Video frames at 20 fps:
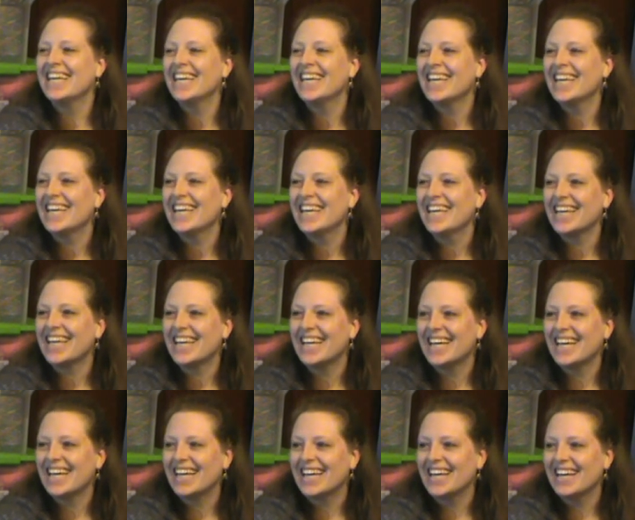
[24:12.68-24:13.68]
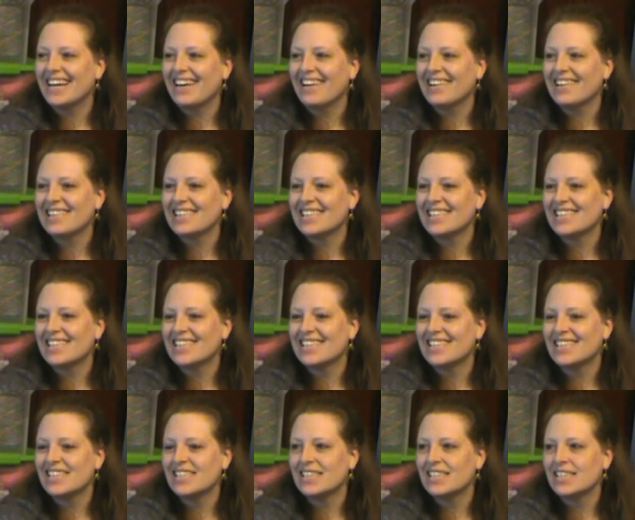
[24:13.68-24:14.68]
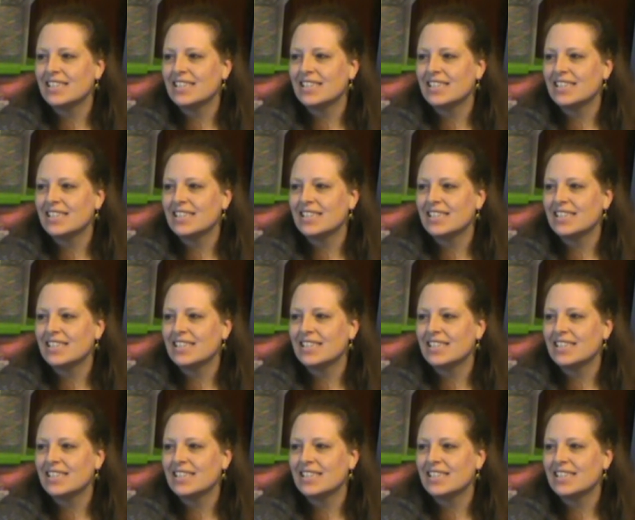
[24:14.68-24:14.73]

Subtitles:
Nothing is said.